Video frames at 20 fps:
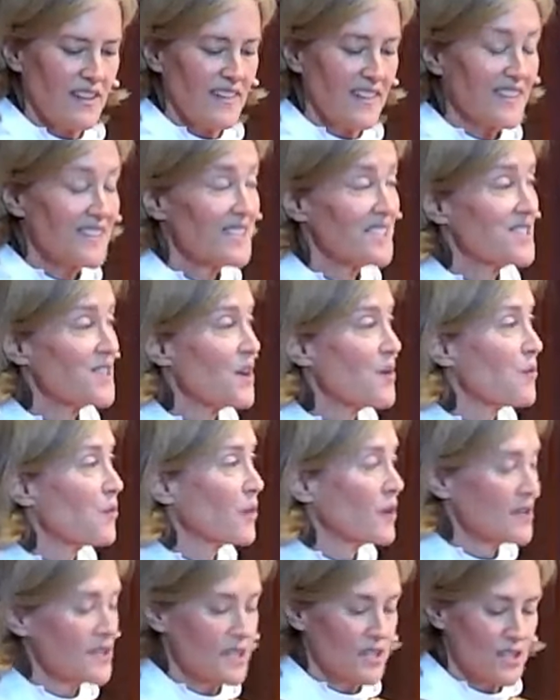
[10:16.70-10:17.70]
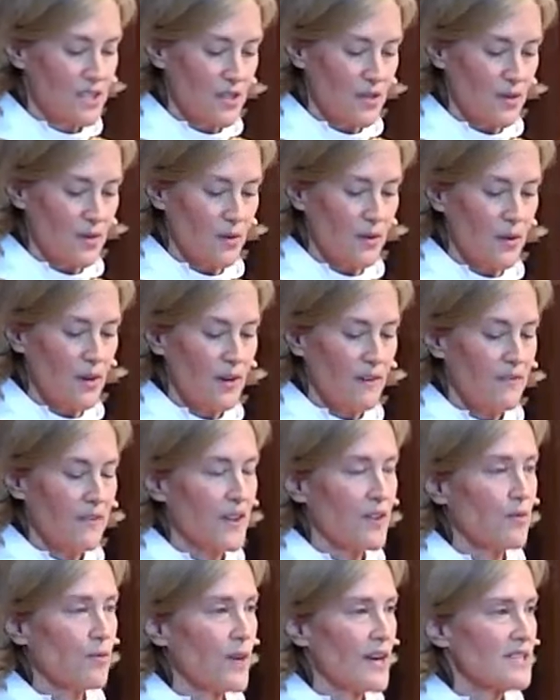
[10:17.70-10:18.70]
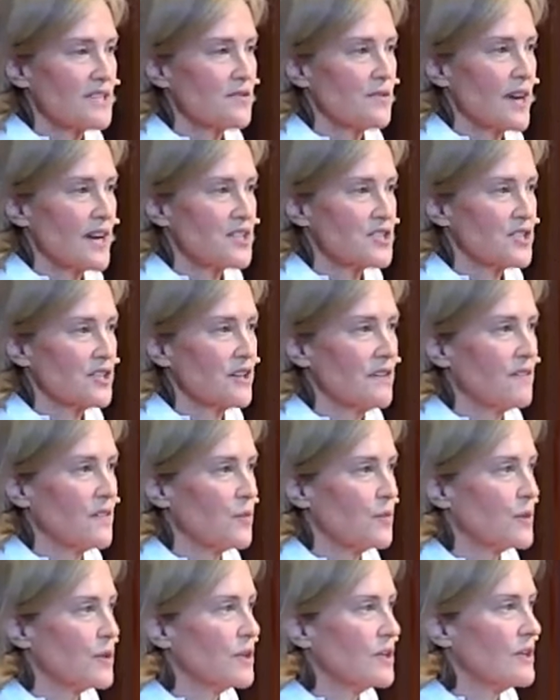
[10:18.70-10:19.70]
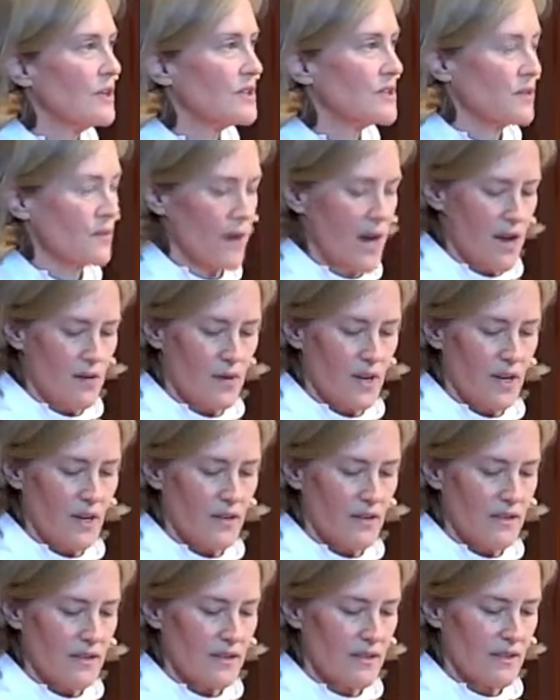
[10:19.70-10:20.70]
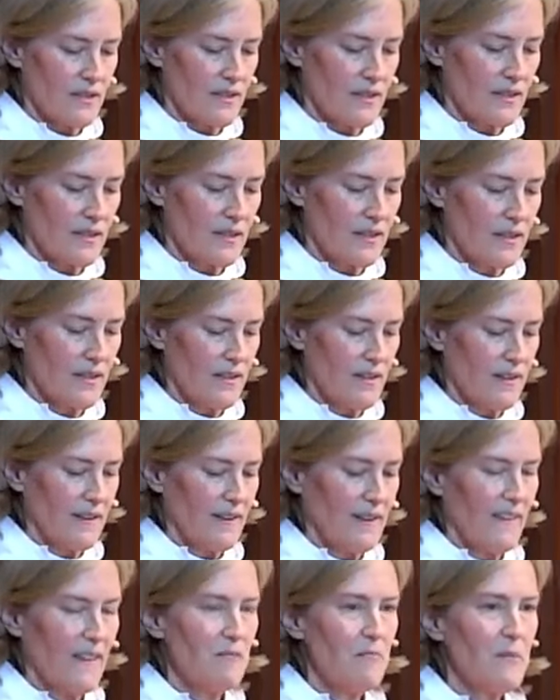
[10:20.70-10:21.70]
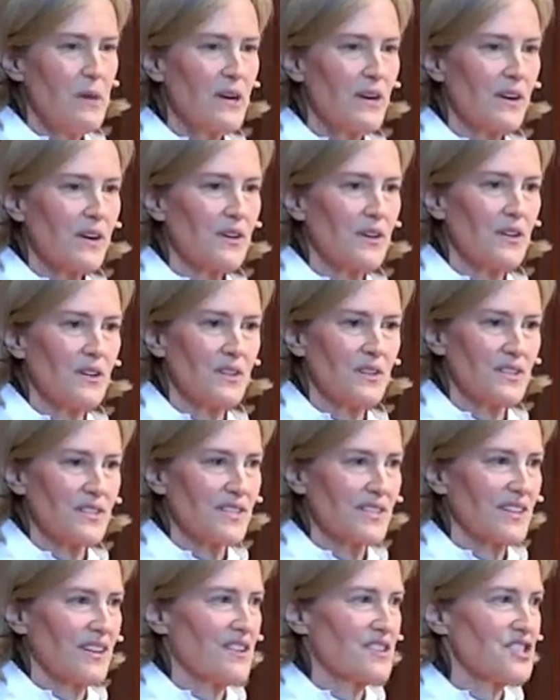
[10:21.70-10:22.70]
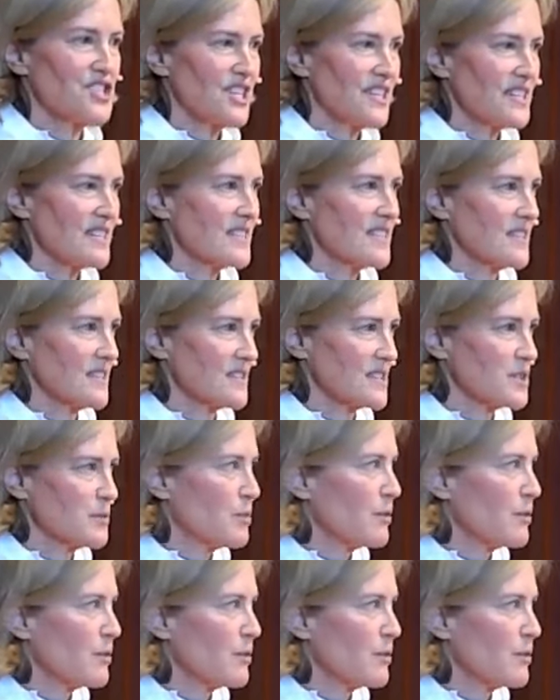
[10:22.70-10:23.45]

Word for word: This is our work to do for the resurrection of the world around us. The miracles are Jesus's to